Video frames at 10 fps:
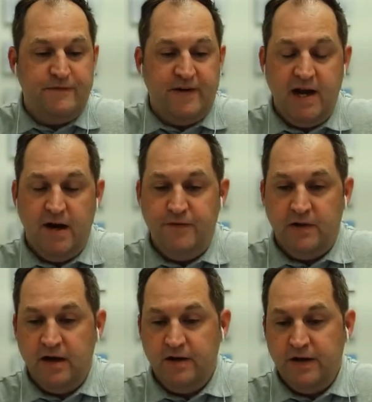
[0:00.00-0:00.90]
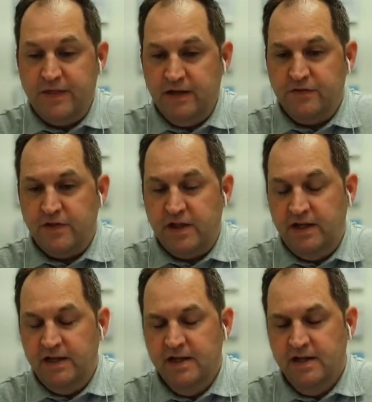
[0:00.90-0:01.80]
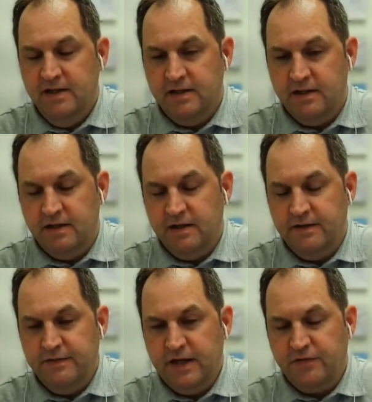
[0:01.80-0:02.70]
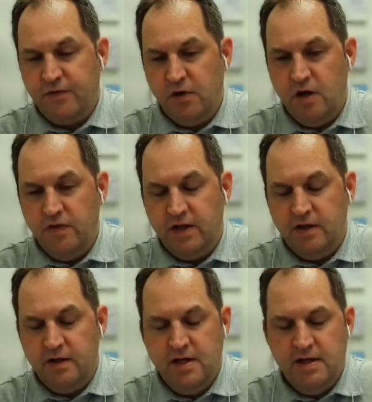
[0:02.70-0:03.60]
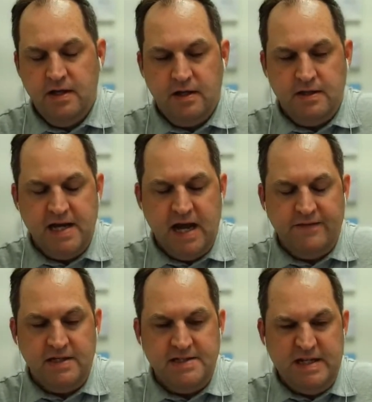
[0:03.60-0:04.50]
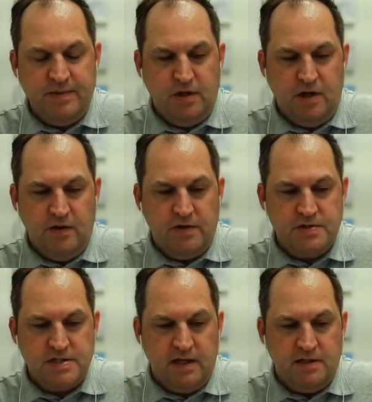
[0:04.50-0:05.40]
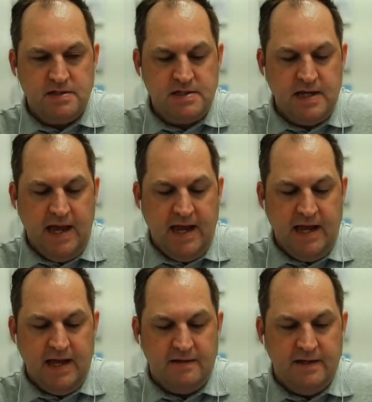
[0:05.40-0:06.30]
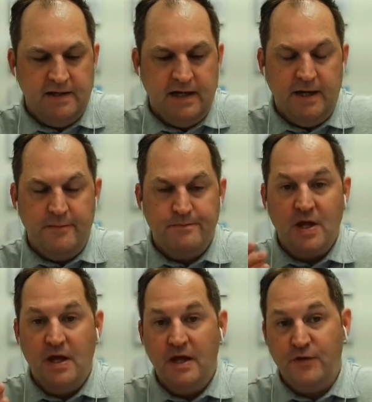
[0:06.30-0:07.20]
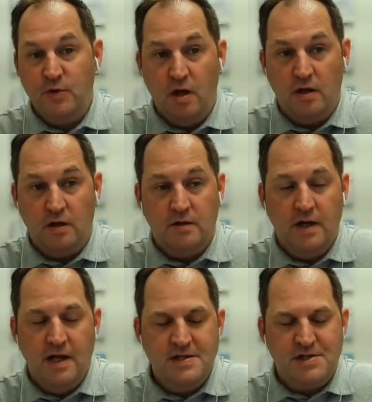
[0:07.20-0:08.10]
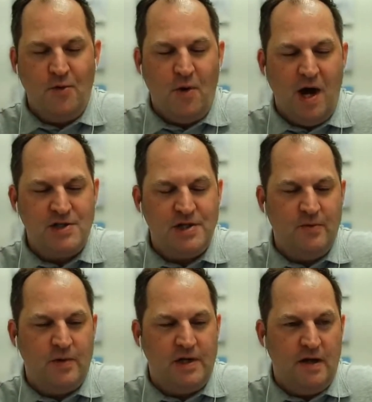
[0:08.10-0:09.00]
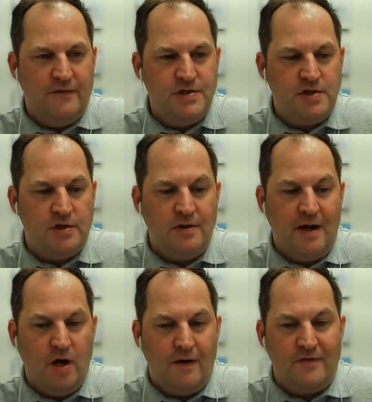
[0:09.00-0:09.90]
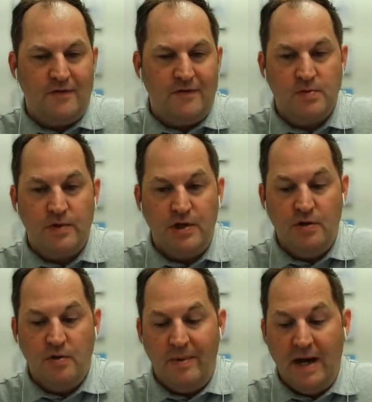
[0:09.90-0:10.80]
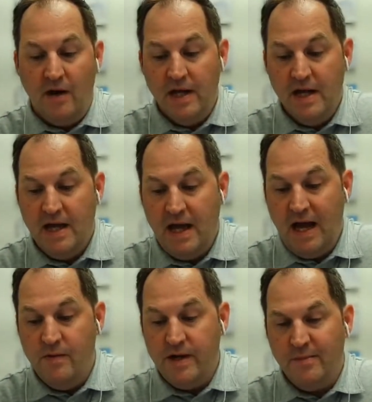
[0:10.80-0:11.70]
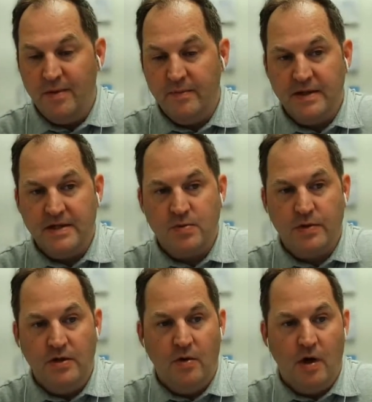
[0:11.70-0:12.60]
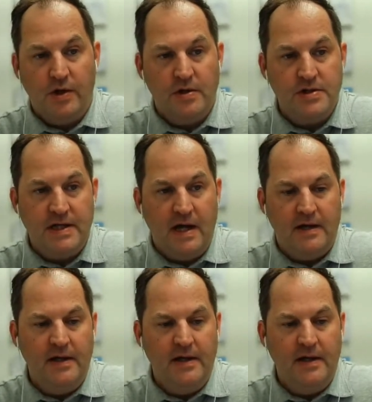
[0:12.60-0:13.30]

helpful, Alka. Thanks for all the diving deep into all those things. And if you all are still watching, we'd love to have a conversation with you about how we can implement this with you on your side.